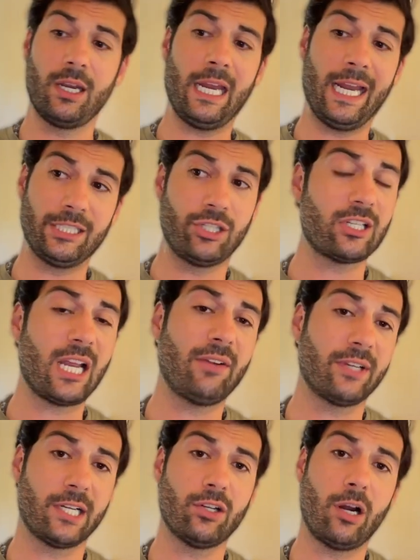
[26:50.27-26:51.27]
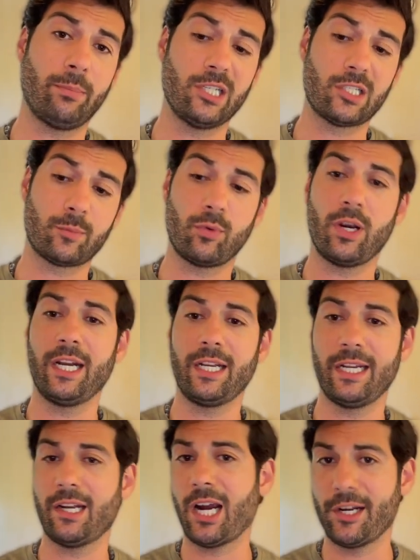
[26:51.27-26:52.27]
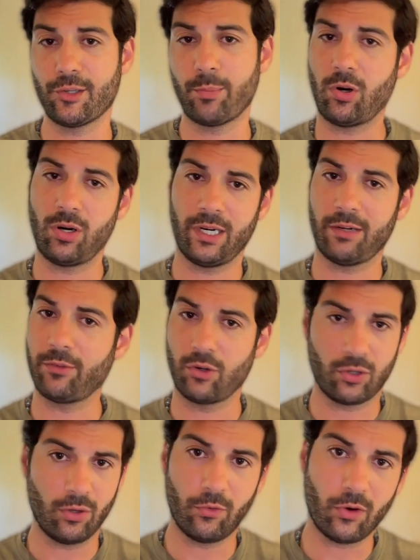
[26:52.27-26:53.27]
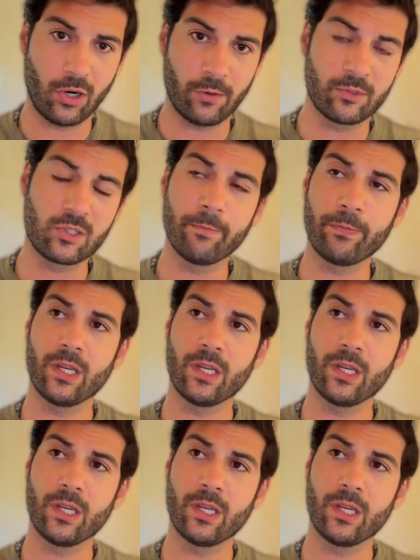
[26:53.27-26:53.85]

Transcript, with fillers: and just having it not be sprayed in hydroponic vertical farms